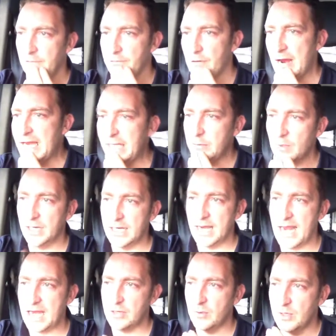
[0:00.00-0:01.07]
for anyone
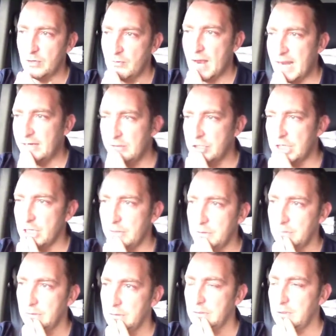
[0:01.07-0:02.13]
and anyone around you.
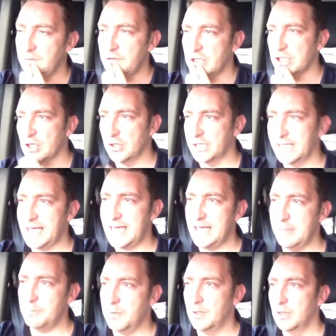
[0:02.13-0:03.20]
You've just got to
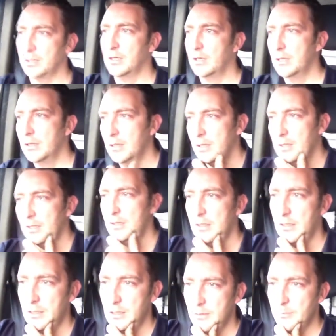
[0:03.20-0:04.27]
keep
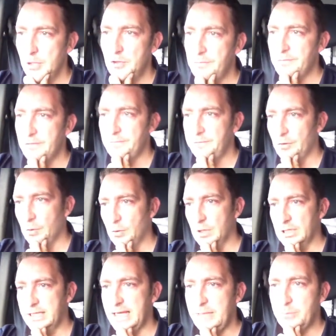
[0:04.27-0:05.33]
moving
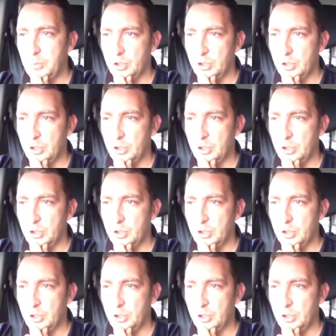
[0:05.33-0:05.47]
forward, keep